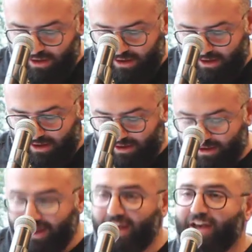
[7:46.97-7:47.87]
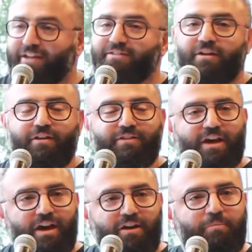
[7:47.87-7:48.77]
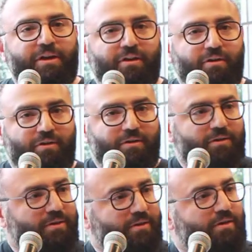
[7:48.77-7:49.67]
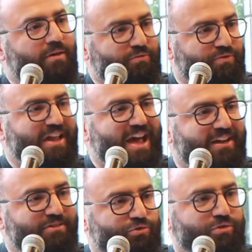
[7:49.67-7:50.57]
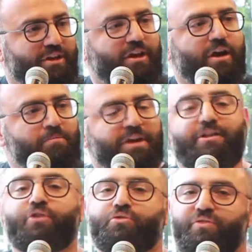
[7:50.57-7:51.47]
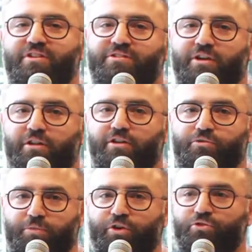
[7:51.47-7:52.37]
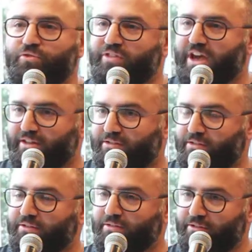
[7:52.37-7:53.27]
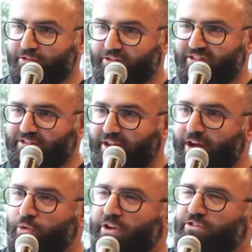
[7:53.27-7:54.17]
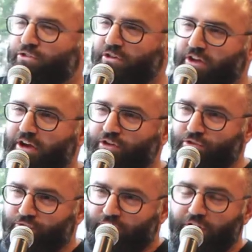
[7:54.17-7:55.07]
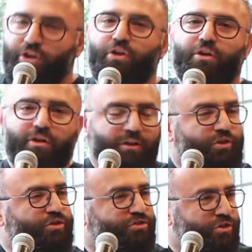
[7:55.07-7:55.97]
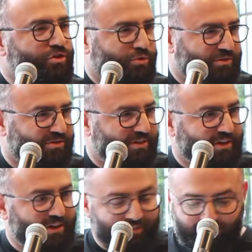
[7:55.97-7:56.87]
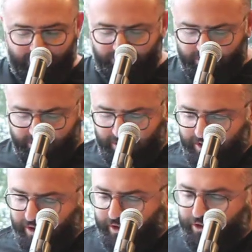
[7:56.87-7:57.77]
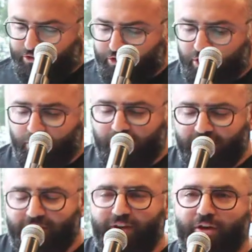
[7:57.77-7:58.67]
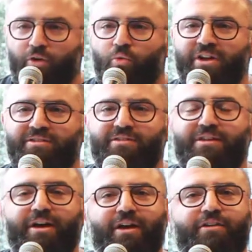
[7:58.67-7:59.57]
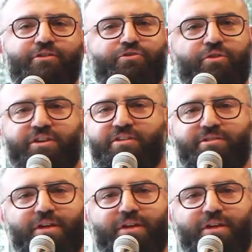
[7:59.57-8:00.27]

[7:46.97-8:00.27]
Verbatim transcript: and the Arabic flags today are made out of these colors because of that. This is how history kind of continues itself. So these,